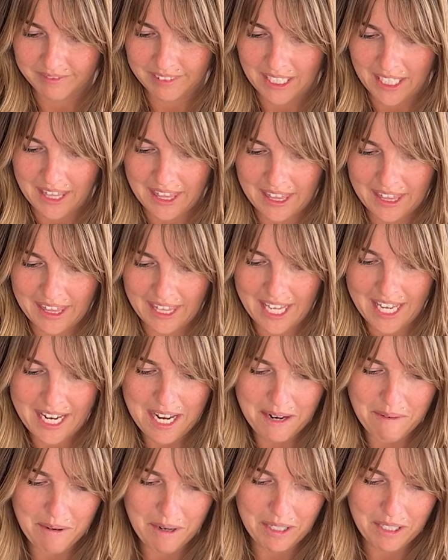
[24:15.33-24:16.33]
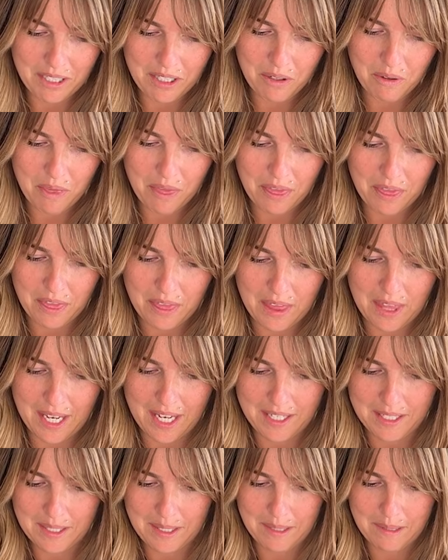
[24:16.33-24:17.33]
I think I want to go
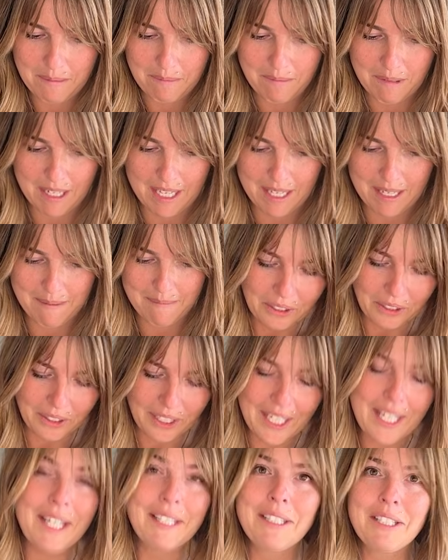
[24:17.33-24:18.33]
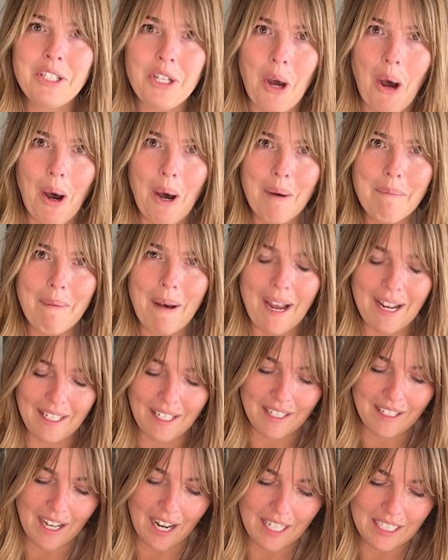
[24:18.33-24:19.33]
this way. Looking at the top, I
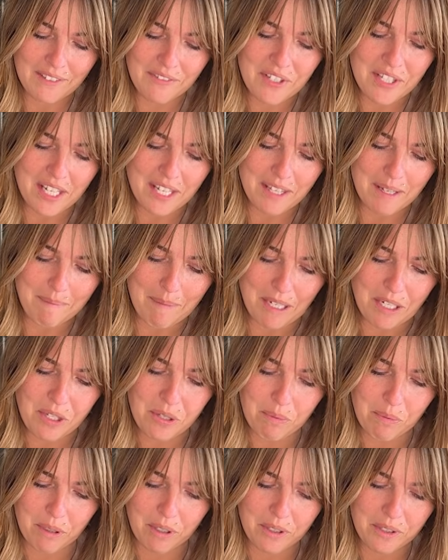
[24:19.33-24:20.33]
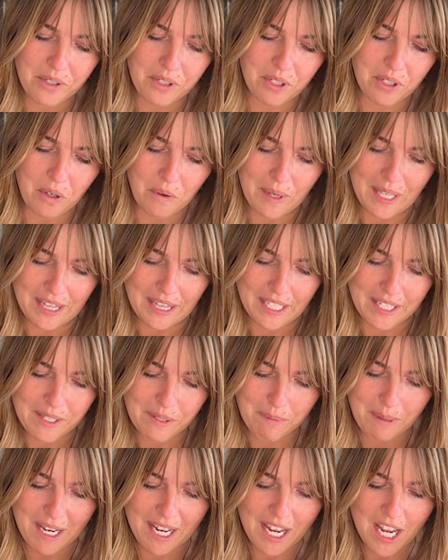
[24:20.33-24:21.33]
can kind of see that my swirls are going
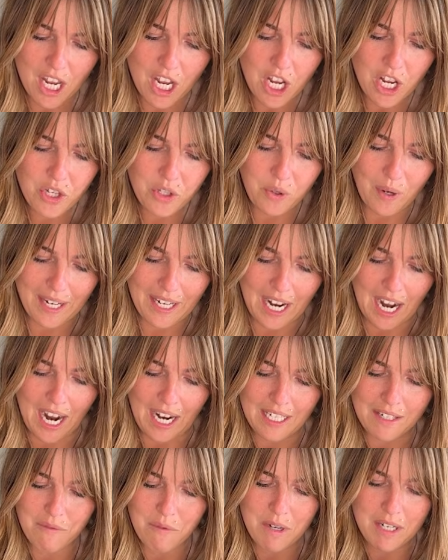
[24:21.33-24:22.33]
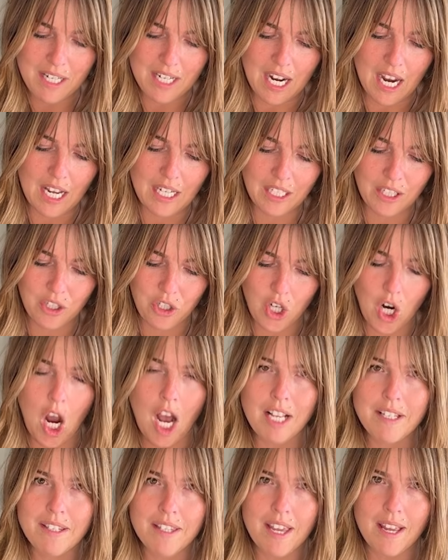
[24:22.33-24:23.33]
this way. So I kind of want to cut
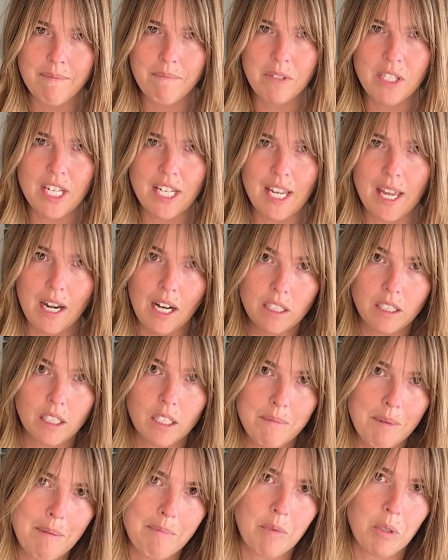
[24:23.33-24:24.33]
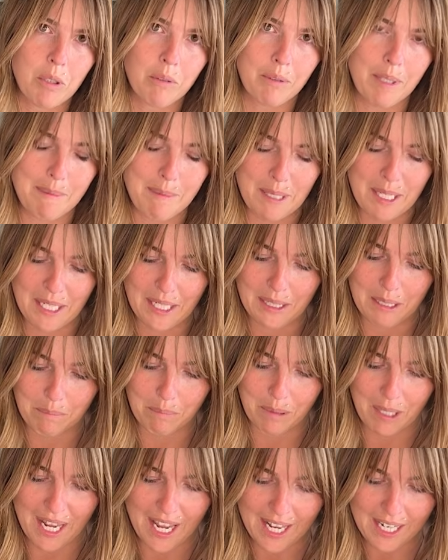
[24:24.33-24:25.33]
across them to get a little bit more ribboning in the
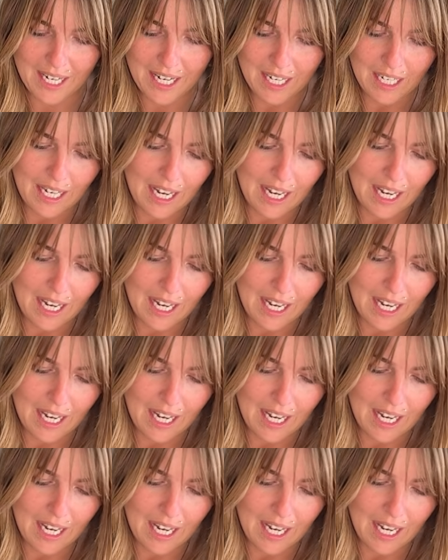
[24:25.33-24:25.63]
bread.